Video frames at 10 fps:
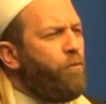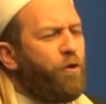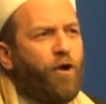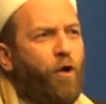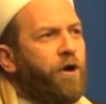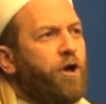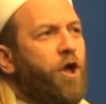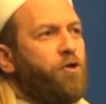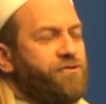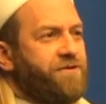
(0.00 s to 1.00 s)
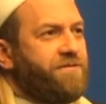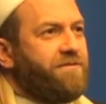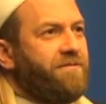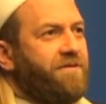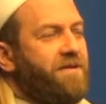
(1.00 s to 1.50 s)
We're nowhere
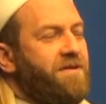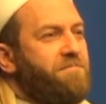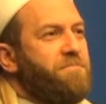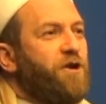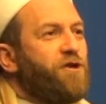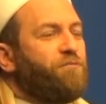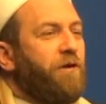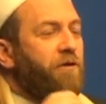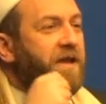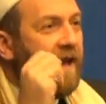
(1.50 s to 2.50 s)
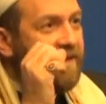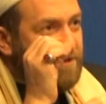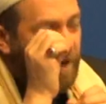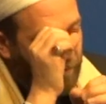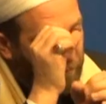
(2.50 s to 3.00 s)
close, because we're looking at
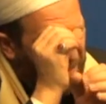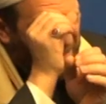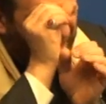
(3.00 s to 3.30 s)
each other with a